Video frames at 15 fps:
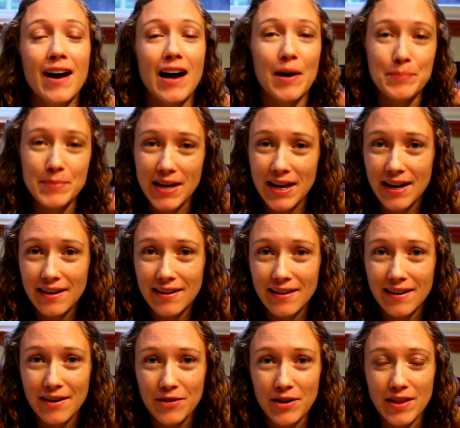update
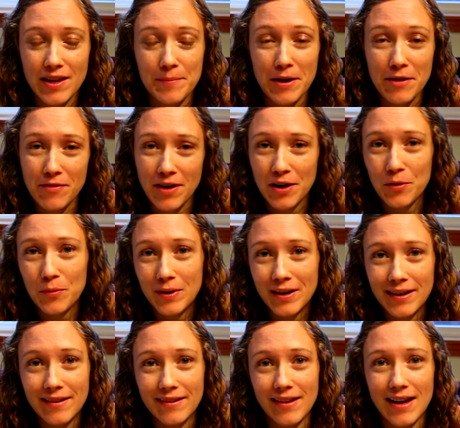and everything, my final
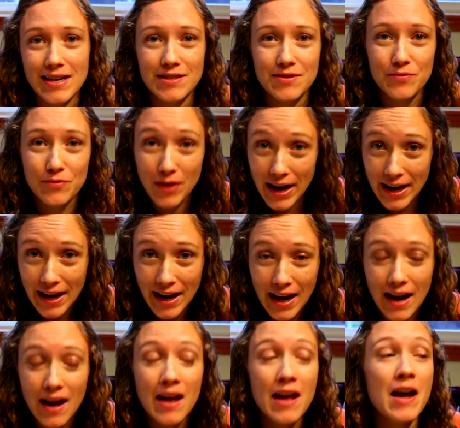one, last Friday,